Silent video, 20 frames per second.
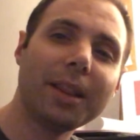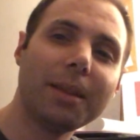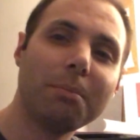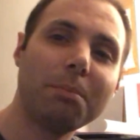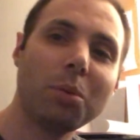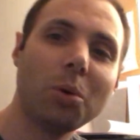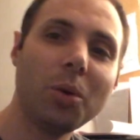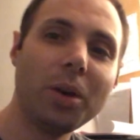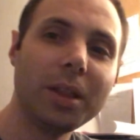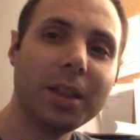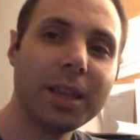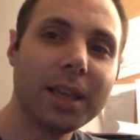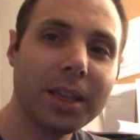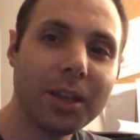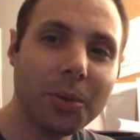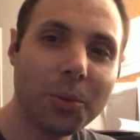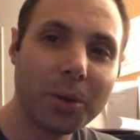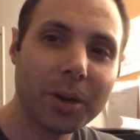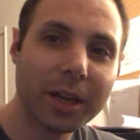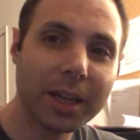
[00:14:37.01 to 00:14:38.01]
the point
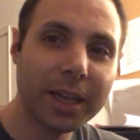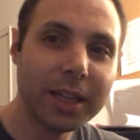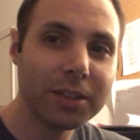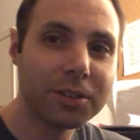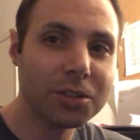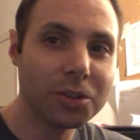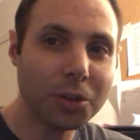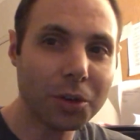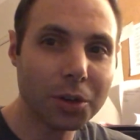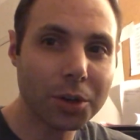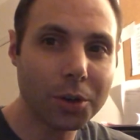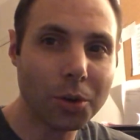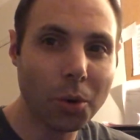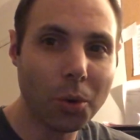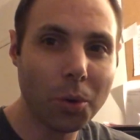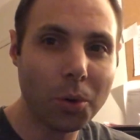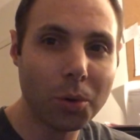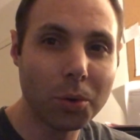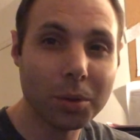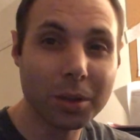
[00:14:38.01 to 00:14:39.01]
that you want to get to, your
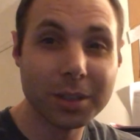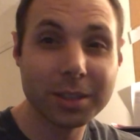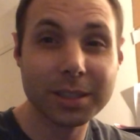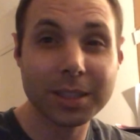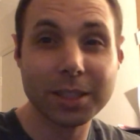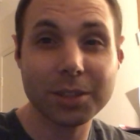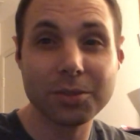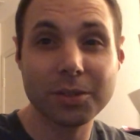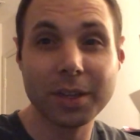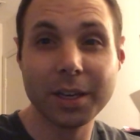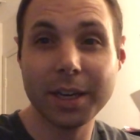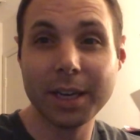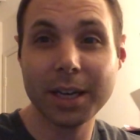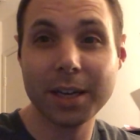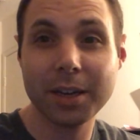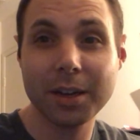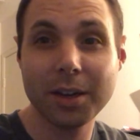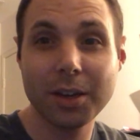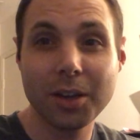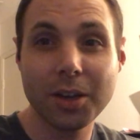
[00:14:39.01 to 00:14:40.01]
goal? Let's say it's right
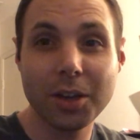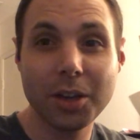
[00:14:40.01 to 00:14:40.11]
here.